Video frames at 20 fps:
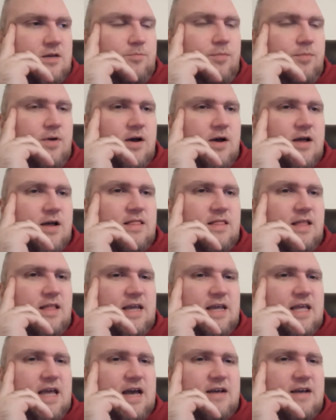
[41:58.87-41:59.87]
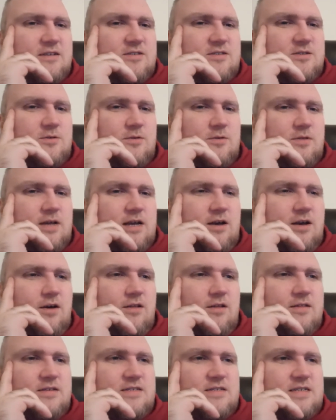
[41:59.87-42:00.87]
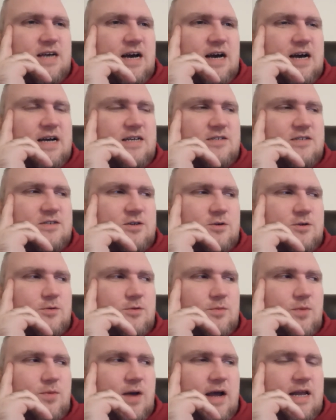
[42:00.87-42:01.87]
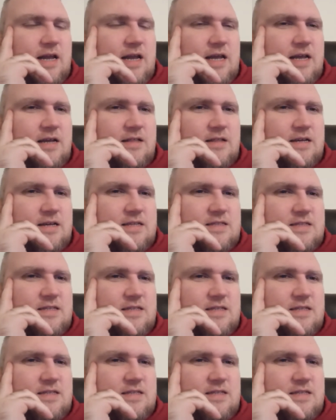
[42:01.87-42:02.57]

But like, yeah, so like all these guys are writing like